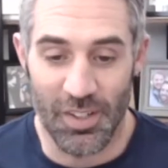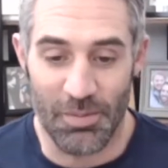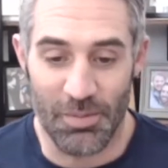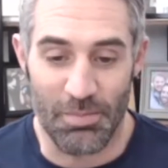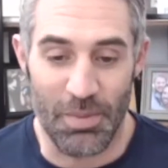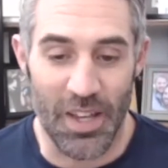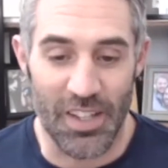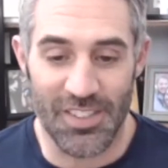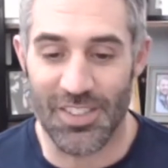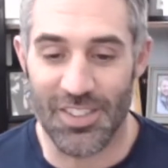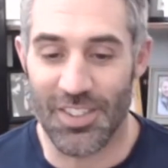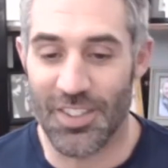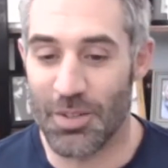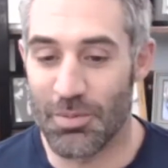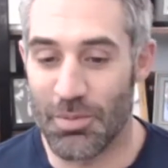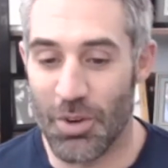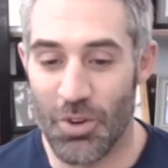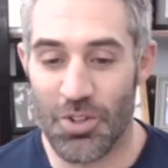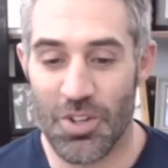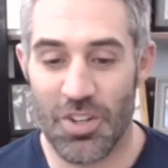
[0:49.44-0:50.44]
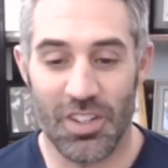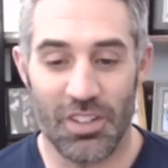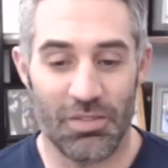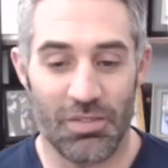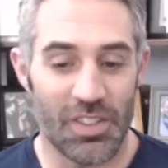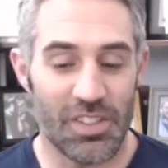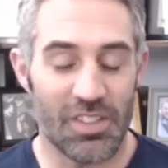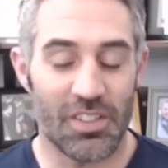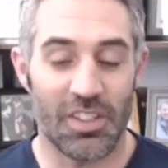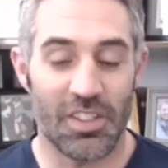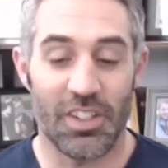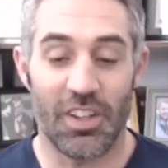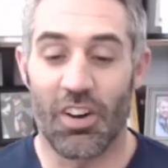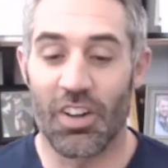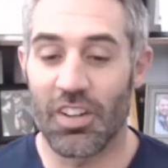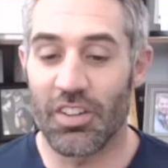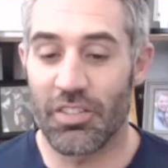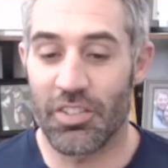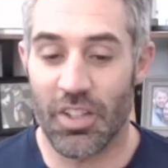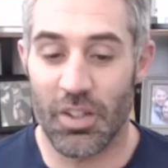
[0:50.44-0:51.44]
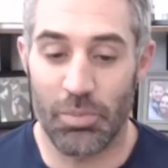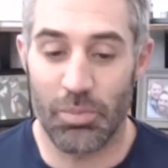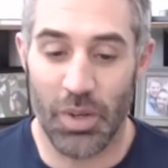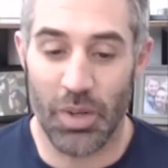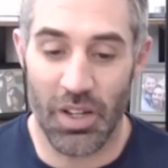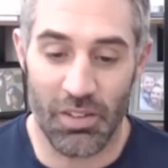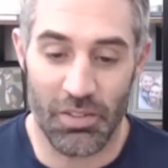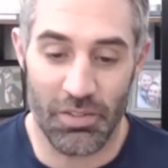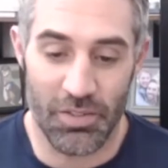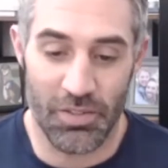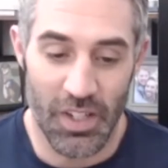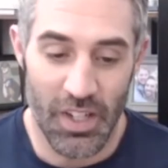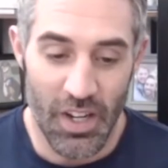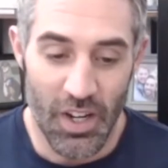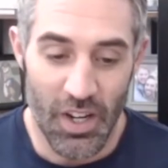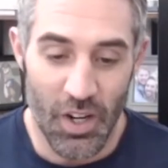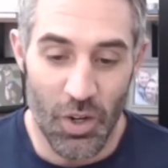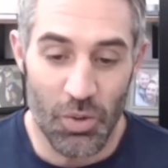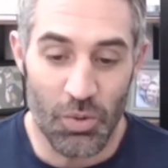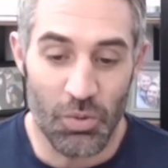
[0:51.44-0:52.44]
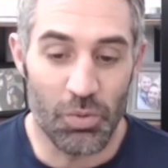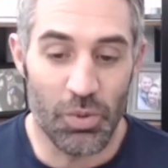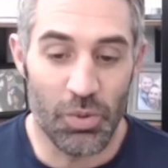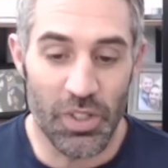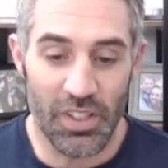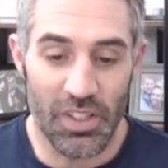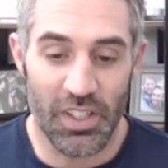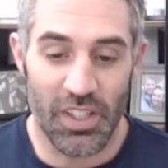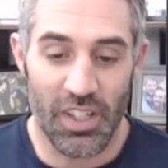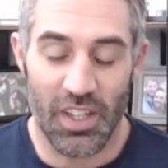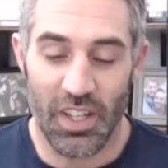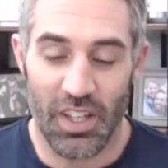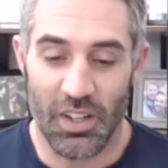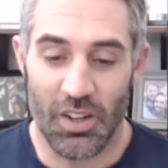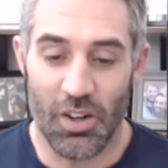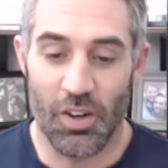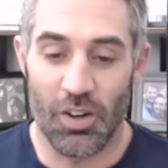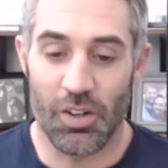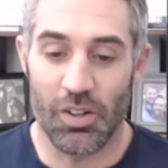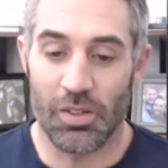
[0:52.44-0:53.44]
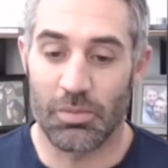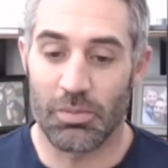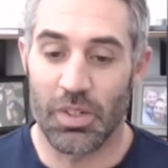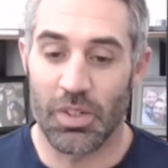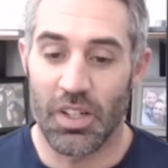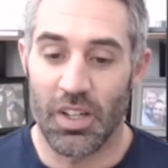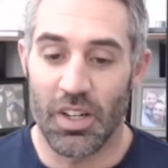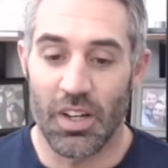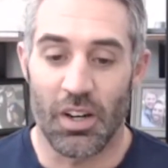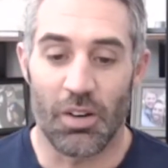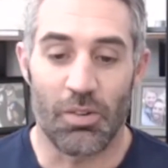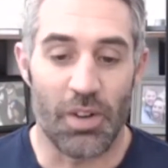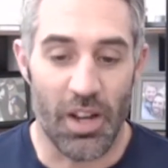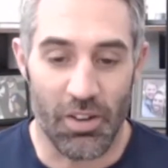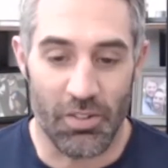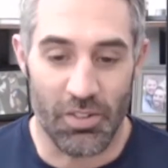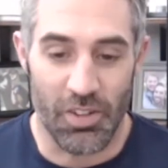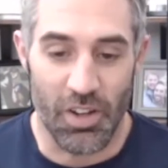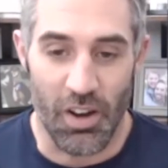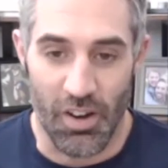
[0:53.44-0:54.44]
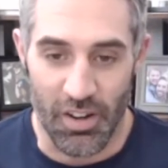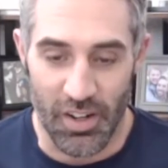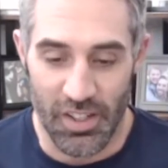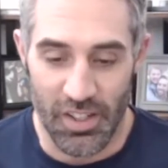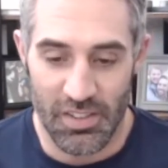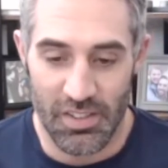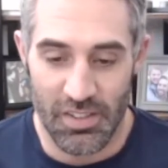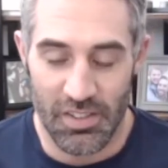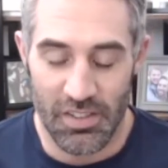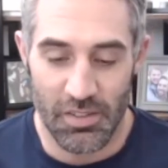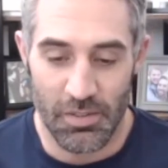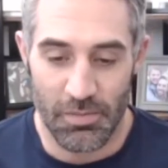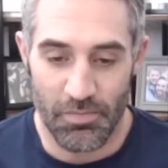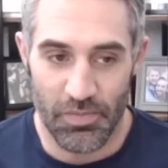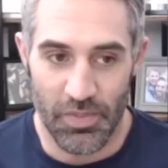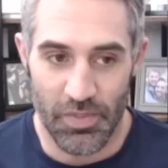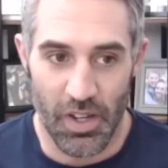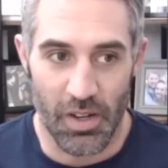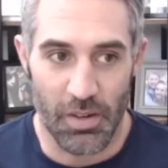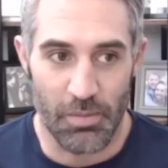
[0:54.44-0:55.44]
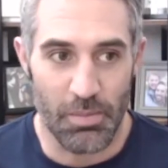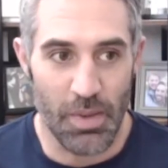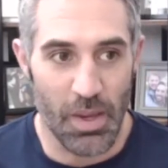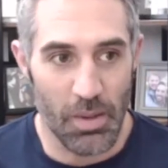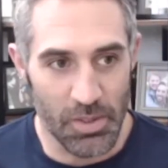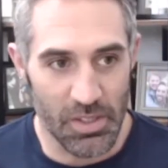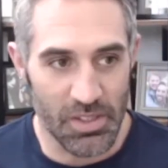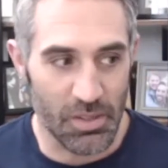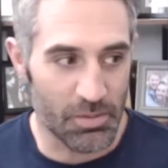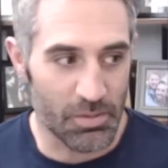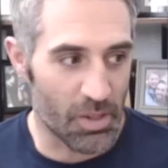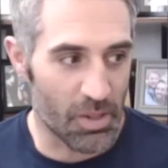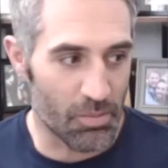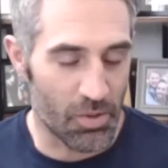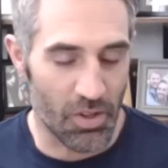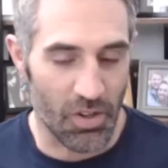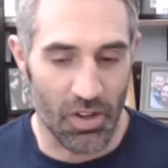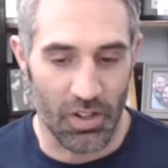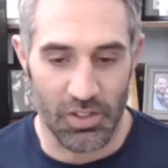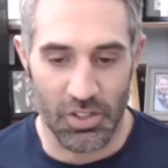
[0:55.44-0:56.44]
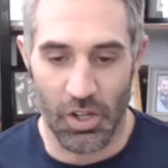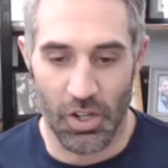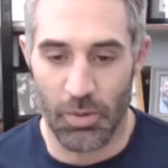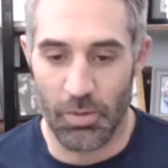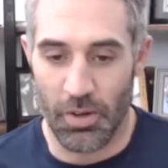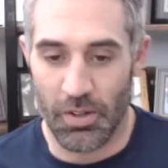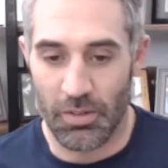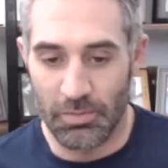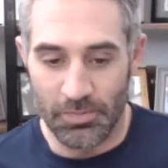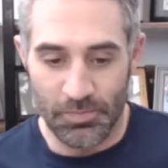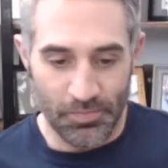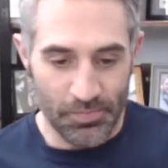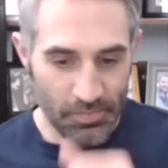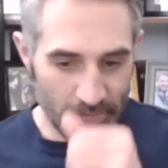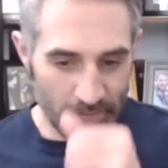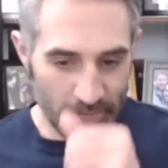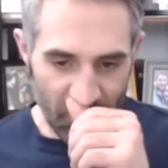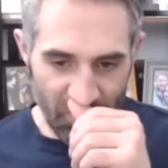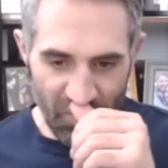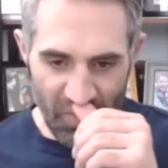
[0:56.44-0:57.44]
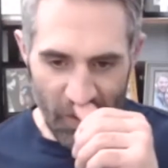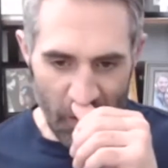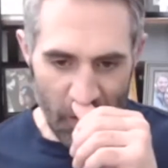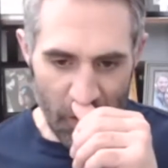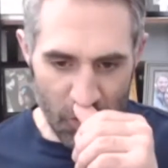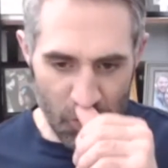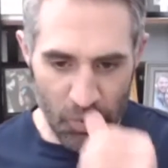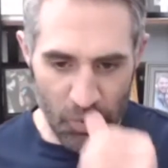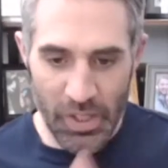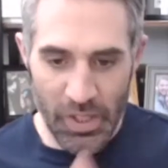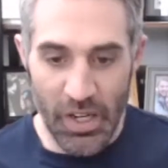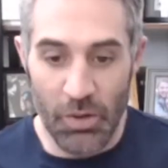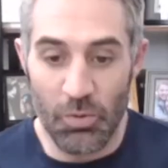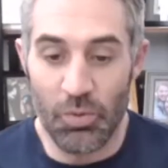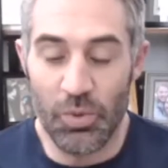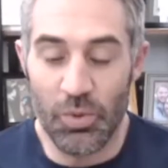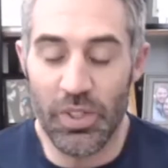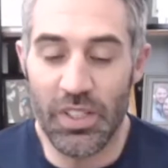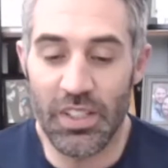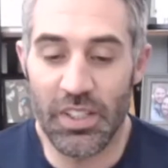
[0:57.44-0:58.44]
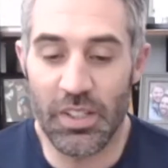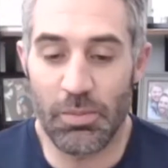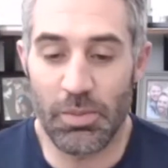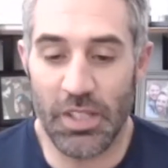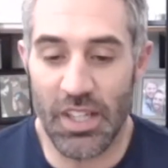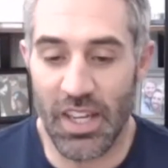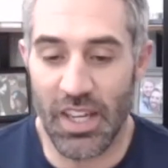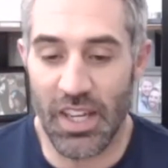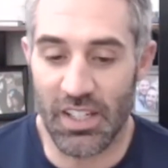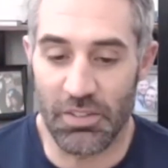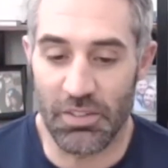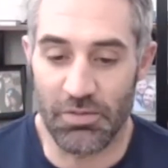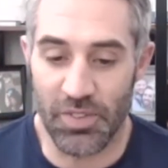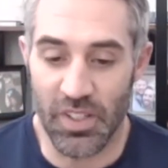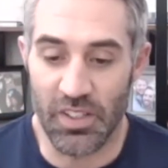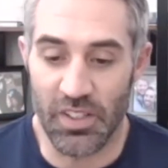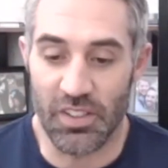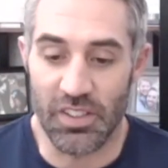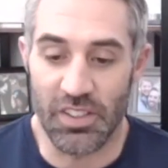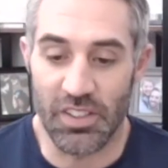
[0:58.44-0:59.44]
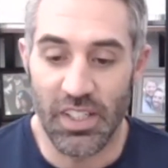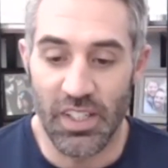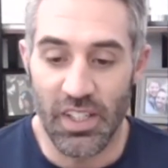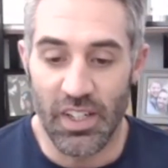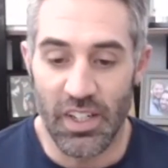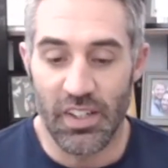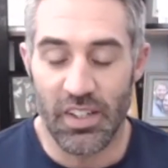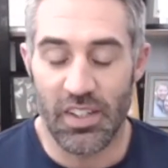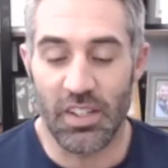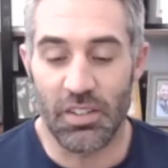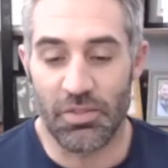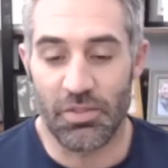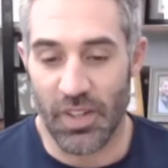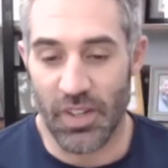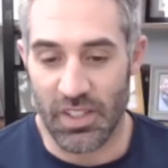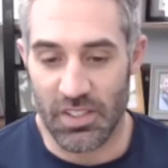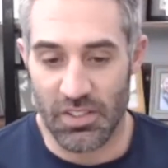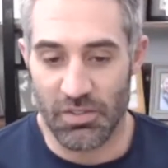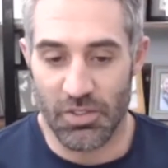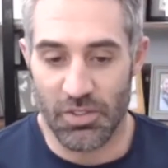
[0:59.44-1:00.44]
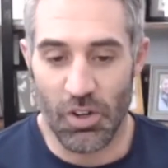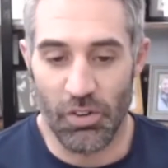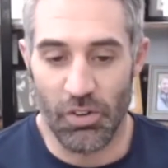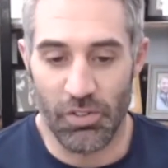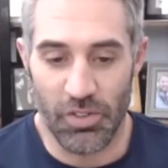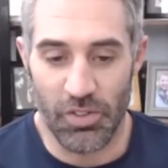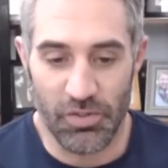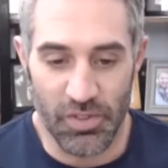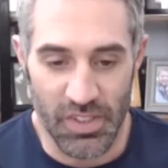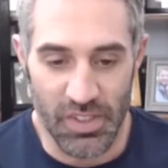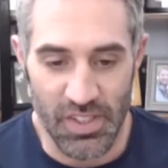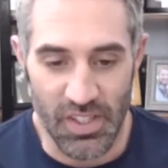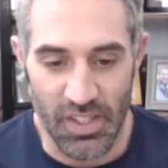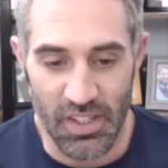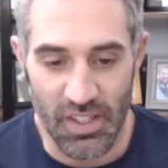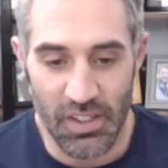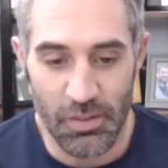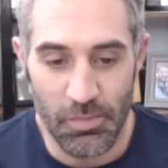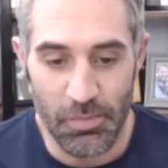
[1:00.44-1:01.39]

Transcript: mentally, emotionally, physically, all of the above really hit home around August, uh, maybe September and October is when I really began to feel the effects of COVID fatigue.